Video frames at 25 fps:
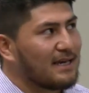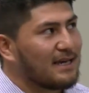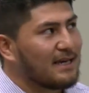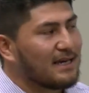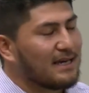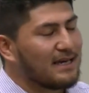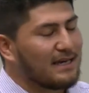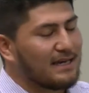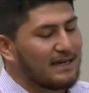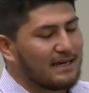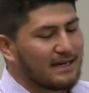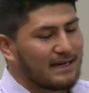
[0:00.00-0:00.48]

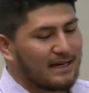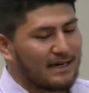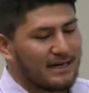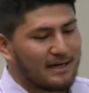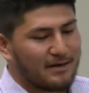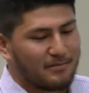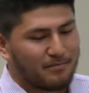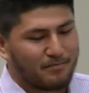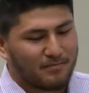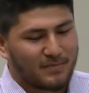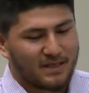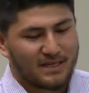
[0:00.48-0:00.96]
he
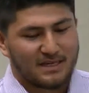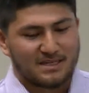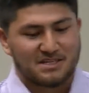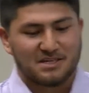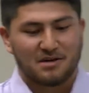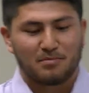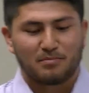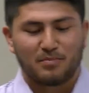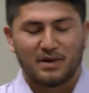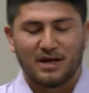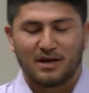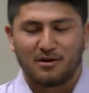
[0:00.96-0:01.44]

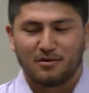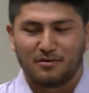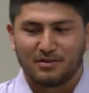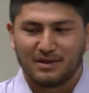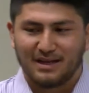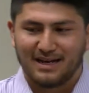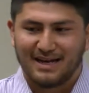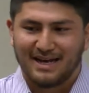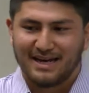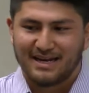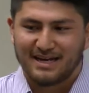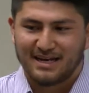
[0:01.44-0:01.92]
jumped back on
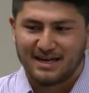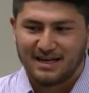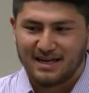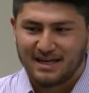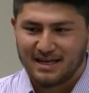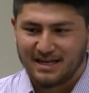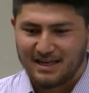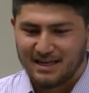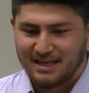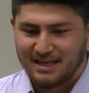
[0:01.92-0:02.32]
the ladder,